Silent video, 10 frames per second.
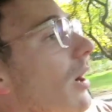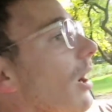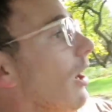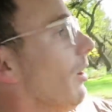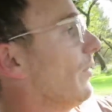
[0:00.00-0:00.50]

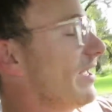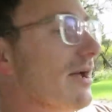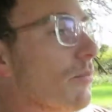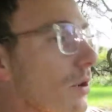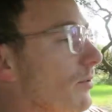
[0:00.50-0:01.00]
Uh, we
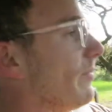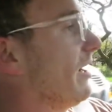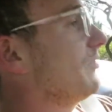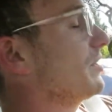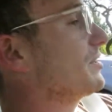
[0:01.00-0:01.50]
came more
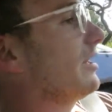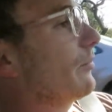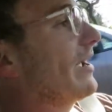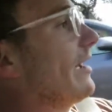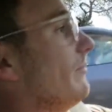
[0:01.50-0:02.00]
prepared this
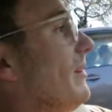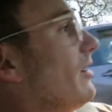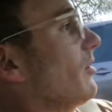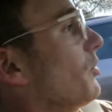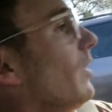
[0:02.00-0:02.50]
year. We had
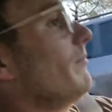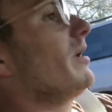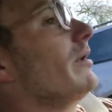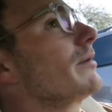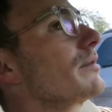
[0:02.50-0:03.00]
better
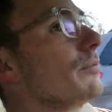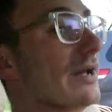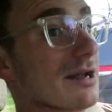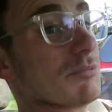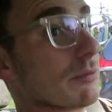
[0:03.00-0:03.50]
equipment.
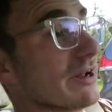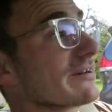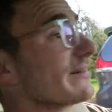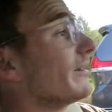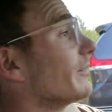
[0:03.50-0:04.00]
We had
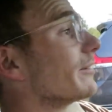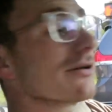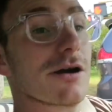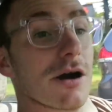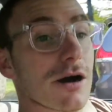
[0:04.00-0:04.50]
permission.
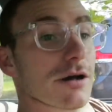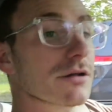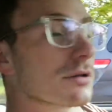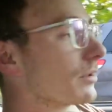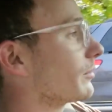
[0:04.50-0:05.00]
Uh,
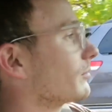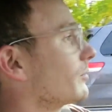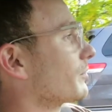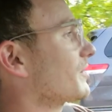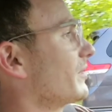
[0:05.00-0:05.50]
so
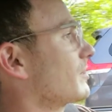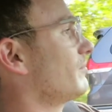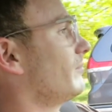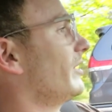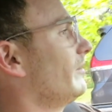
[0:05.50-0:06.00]
those things
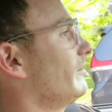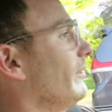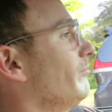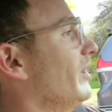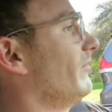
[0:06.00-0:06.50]
made
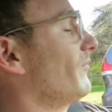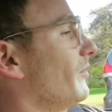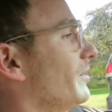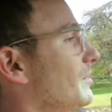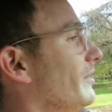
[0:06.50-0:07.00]
made
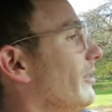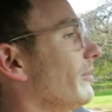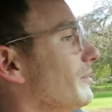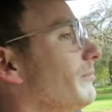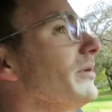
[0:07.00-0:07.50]
for this
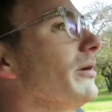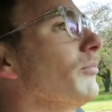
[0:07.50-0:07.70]
year to be